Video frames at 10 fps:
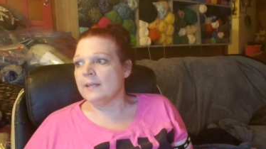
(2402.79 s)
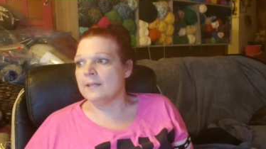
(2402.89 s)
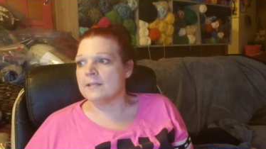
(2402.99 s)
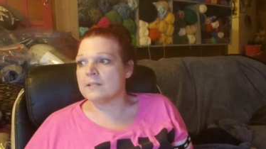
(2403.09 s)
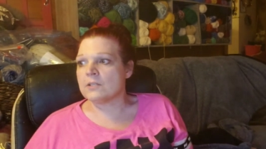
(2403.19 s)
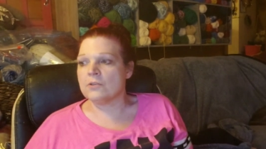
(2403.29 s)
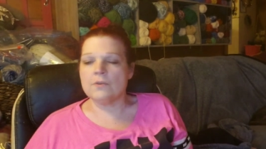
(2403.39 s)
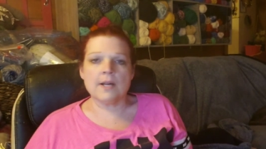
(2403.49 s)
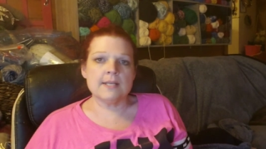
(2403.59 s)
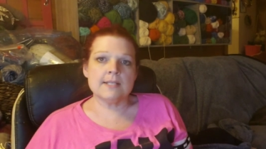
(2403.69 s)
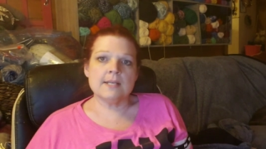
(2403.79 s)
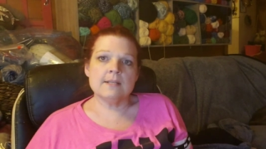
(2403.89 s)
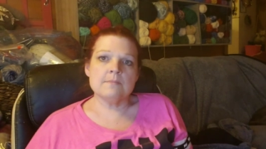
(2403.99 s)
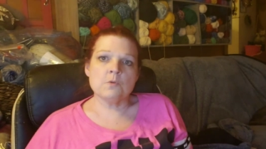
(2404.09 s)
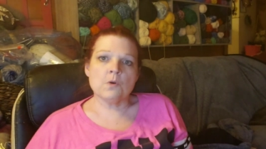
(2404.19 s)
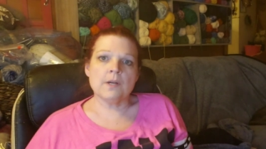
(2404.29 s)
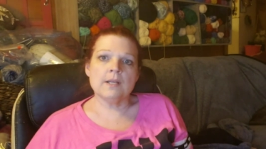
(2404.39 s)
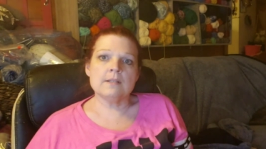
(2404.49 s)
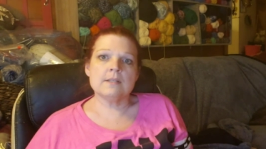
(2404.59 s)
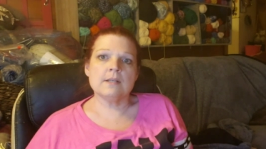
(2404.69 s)
It is 2.19 in the
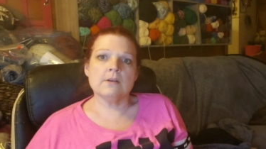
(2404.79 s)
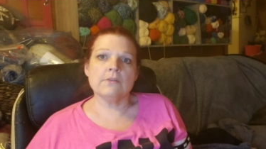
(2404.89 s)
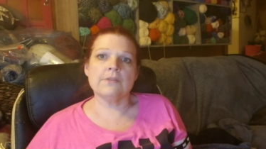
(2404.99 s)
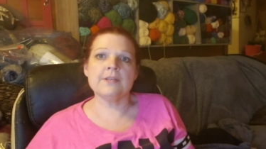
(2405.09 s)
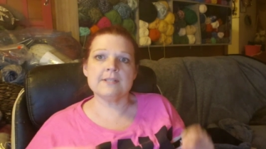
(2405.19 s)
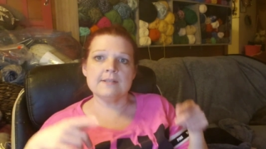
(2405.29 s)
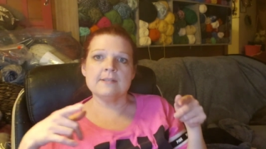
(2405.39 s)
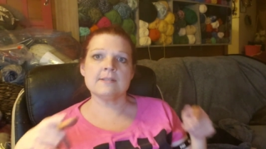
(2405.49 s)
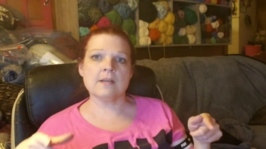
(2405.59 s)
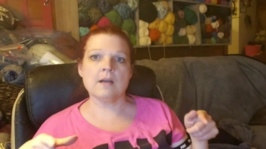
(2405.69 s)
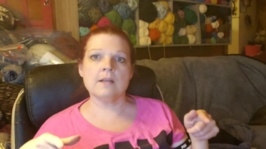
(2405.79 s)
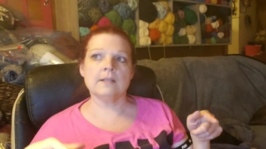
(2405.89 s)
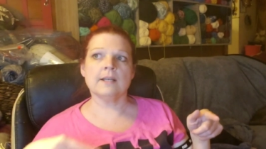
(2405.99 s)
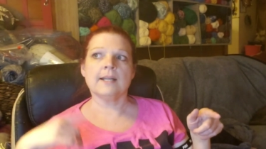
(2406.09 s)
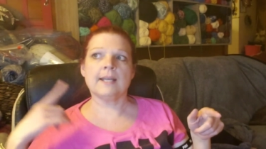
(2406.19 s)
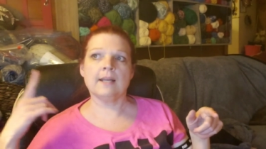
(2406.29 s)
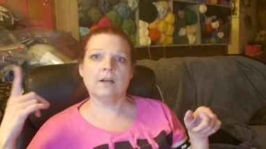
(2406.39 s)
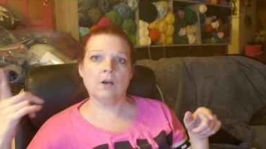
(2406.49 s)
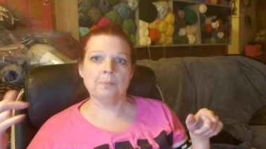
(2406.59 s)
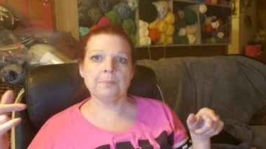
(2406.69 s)
morning till this is done and I get
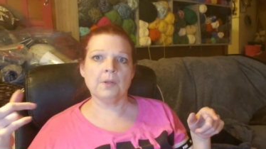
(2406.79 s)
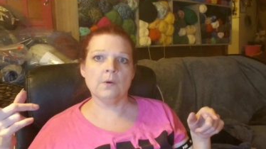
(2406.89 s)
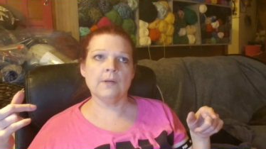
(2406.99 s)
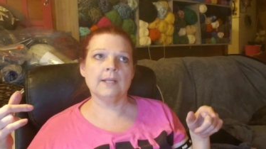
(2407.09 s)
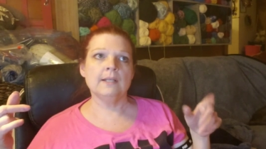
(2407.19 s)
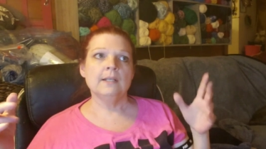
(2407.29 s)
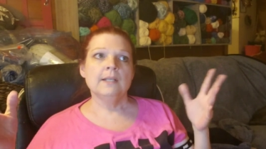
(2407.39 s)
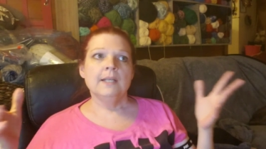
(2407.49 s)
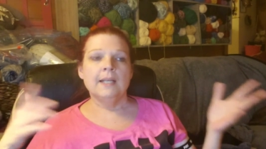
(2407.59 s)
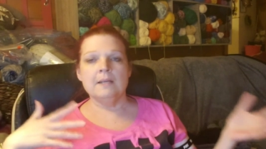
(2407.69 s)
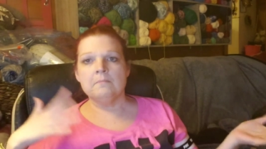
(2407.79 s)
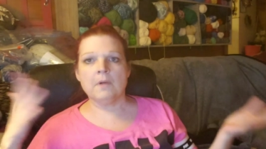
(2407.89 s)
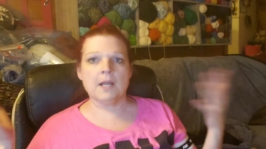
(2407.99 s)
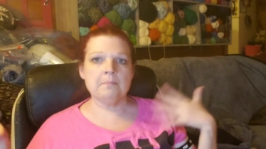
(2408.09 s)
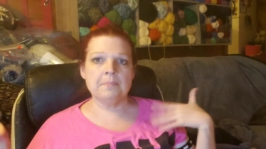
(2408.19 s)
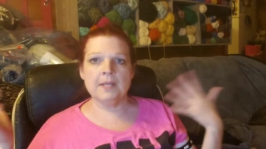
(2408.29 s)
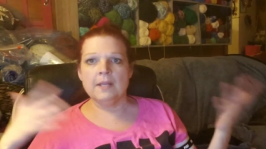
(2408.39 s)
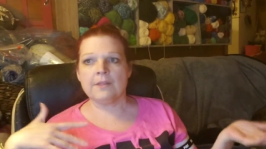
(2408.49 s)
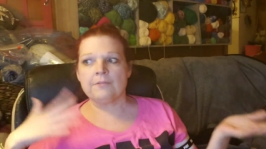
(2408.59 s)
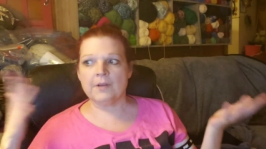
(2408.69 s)
to upload it. It might
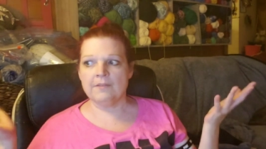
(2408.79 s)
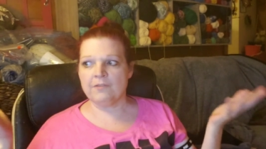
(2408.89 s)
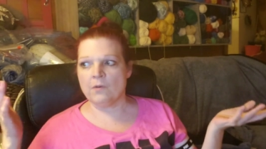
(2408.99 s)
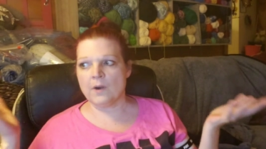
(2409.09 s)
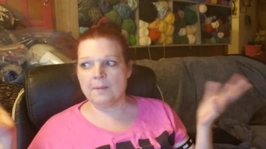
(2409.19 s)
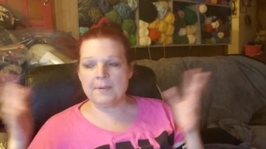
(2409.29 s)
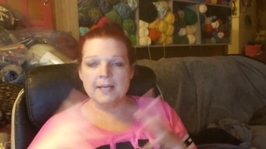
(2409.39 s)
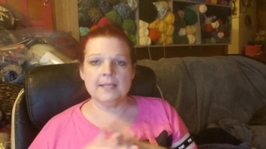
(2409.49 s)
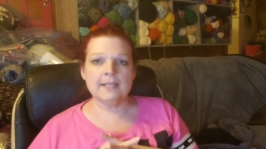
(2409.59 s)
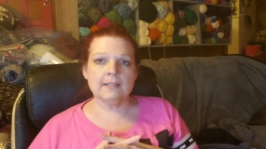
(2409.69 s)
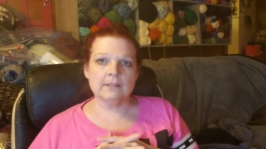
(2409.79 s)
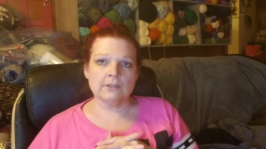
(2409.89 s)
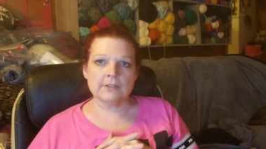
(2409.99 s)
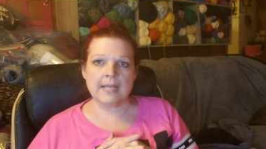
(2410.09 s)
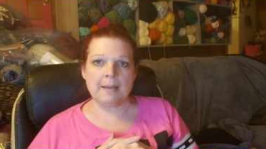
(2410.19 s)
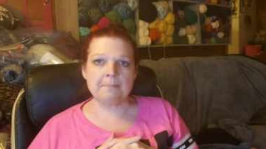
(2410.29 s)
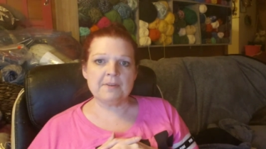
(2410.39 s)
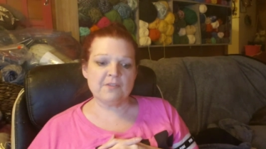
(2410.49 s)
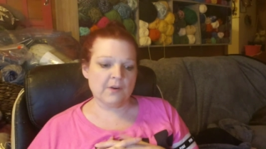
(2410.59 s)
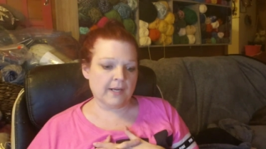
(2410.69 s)
be 3, 4. I might need a little nap
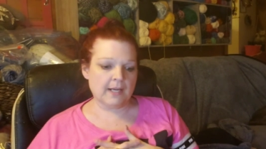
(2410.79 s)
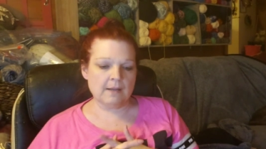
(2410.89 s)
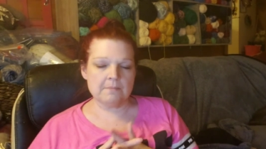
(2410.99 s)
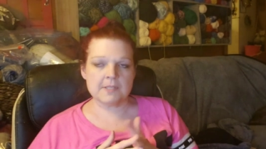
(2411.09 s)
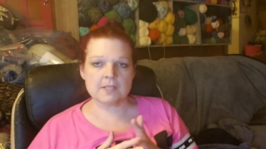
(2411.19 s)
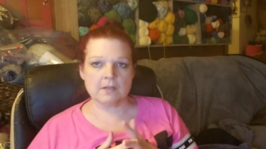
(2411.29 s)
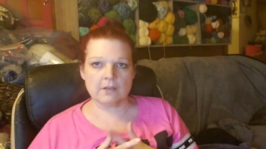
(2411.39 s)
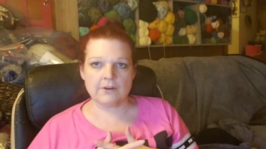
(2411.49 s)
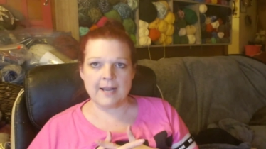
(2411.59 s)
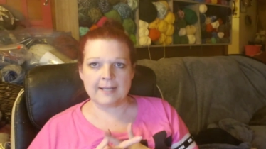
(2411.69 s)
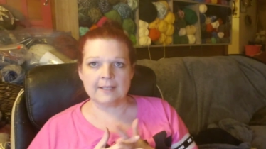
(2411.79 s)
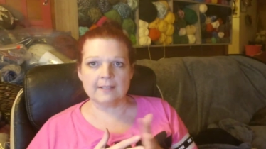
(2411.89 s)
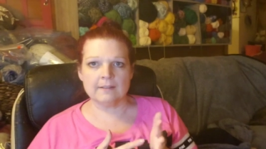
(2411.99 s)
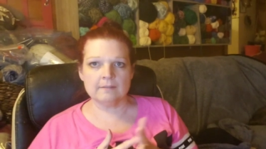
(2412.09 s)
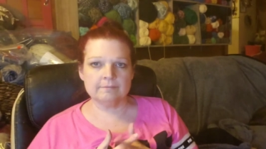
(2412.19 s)
before I get up and start cracking it.